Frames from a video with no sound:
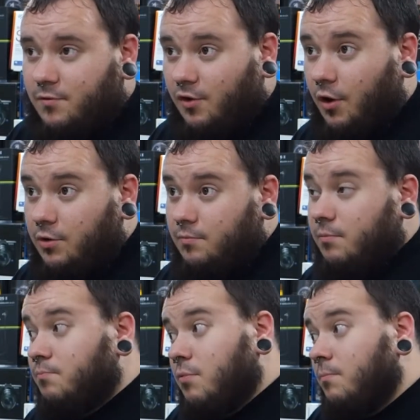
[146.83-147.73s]
So...
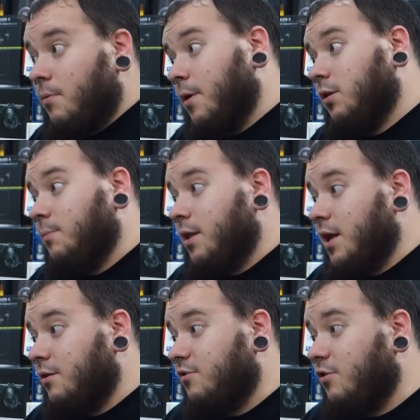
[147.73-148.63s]
Apparently, by the
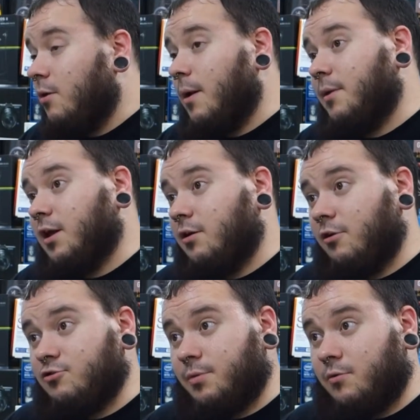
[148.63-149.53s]
end of this year, you might be able to get an
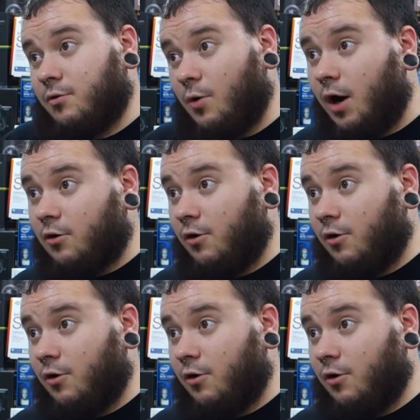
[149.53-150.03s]
Ultrabook with a quad core